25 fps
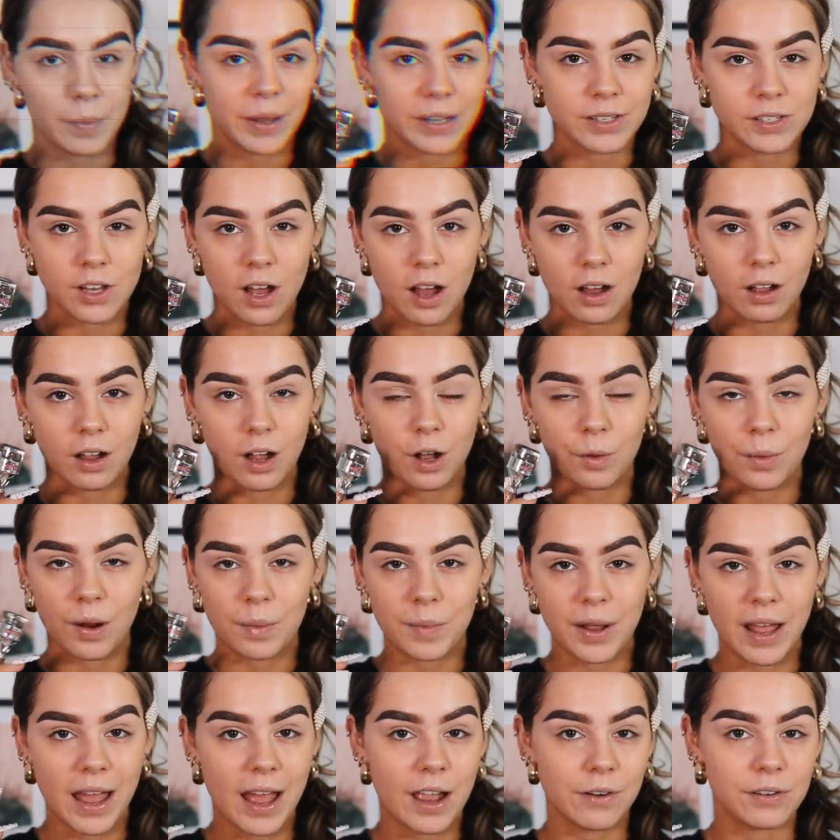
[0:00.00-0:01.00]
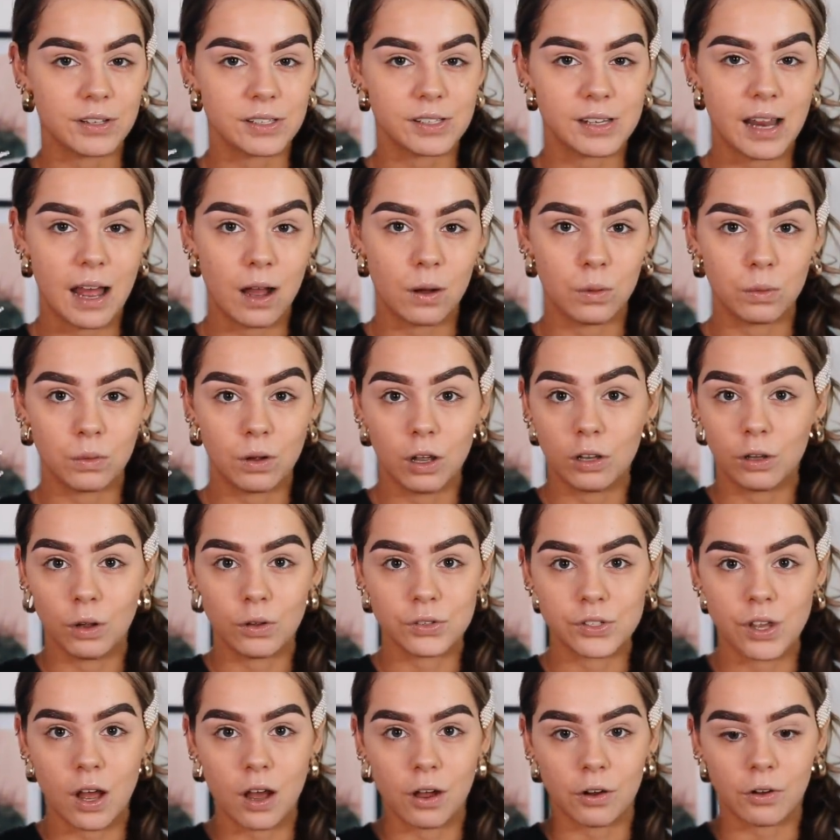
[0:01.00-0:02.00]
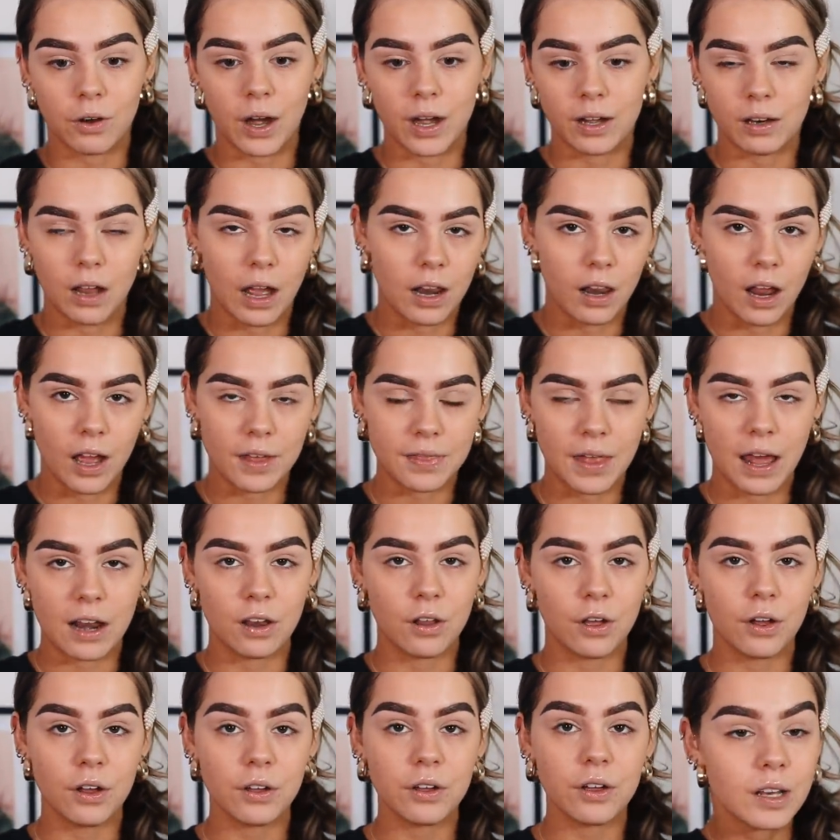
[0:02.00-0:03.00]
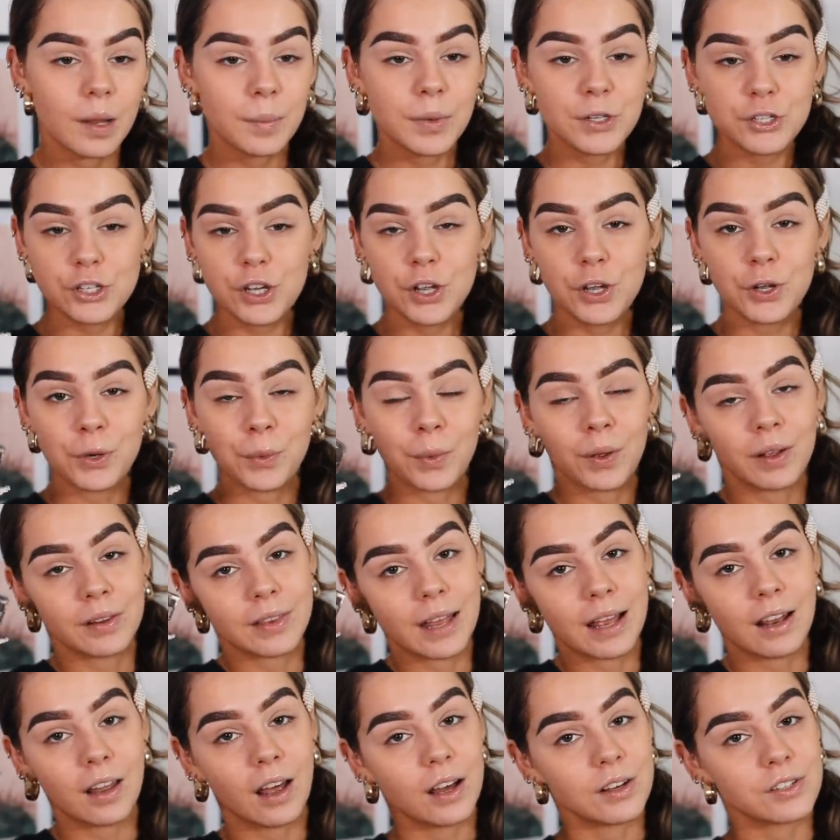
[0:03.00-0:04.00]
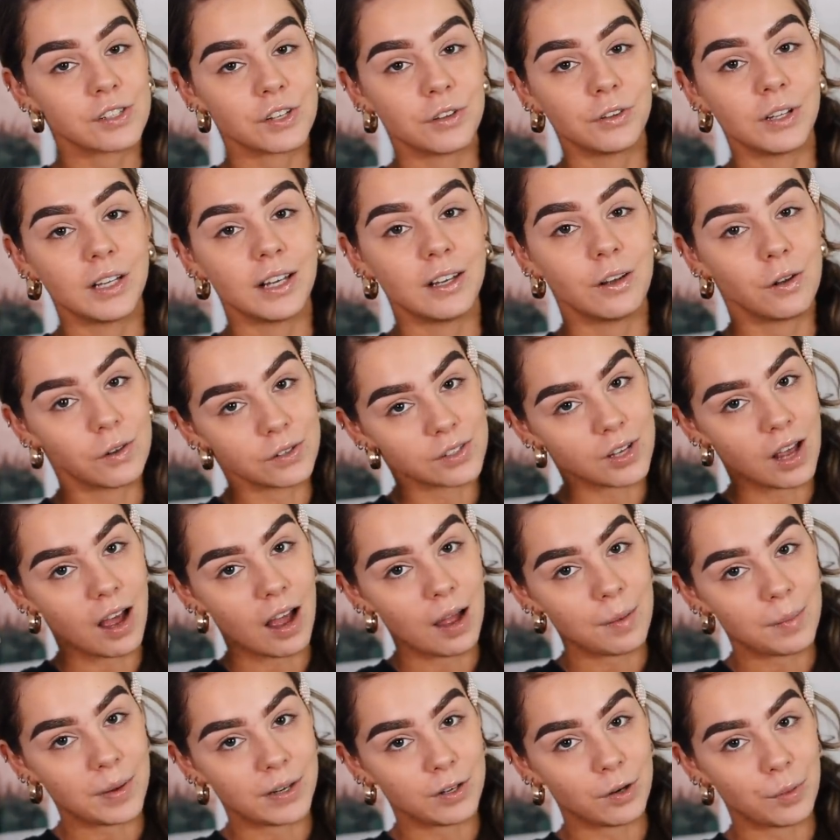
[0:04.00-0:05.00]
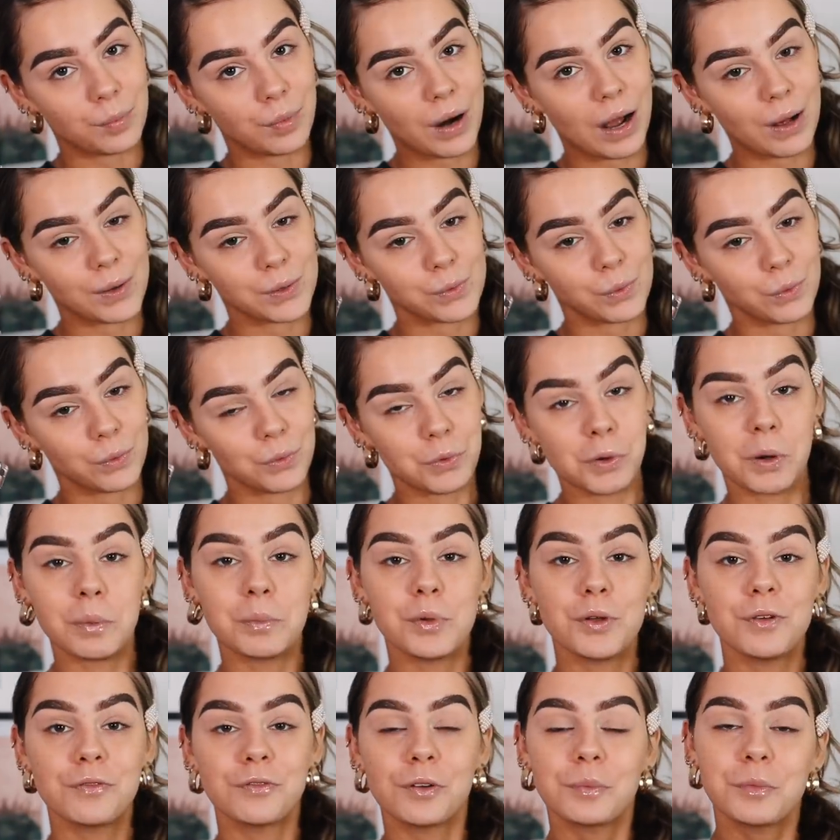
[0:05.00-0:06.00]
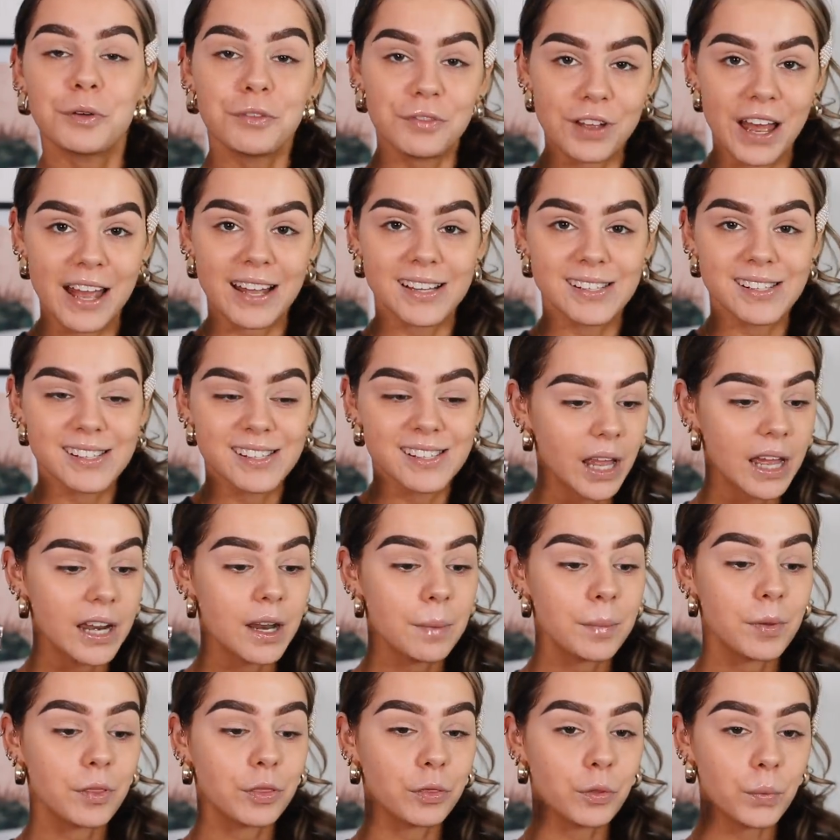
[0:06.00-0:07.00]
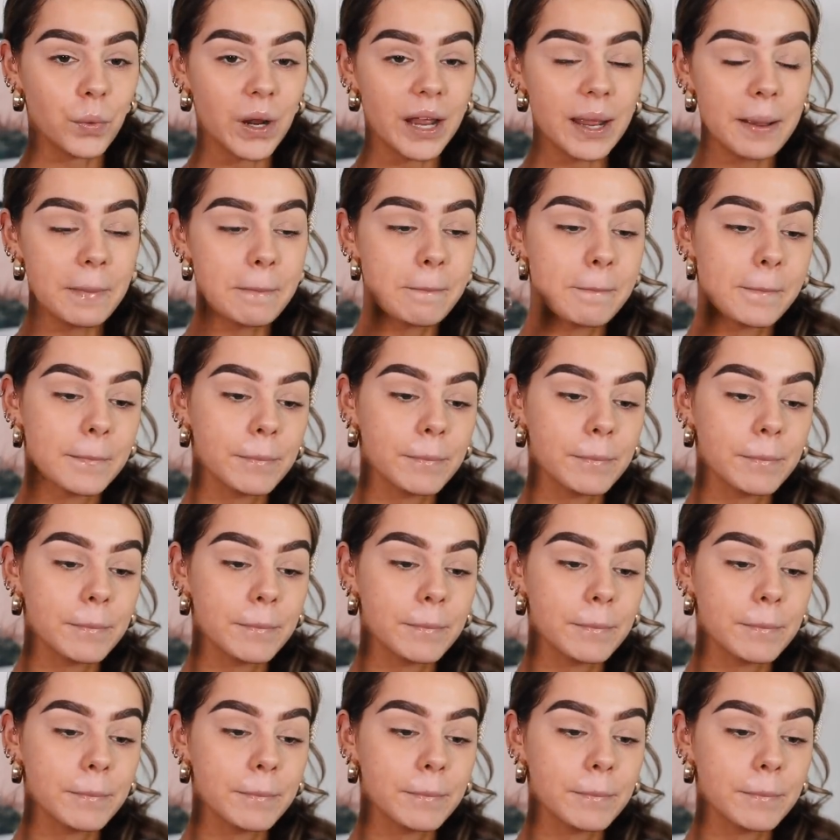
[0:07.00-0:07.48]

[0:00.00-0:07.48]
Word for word: bit darker, where my hair is now a lot darker. I, I, like that look. Number two, they last a really long time and your brows will not move from your face. And number three,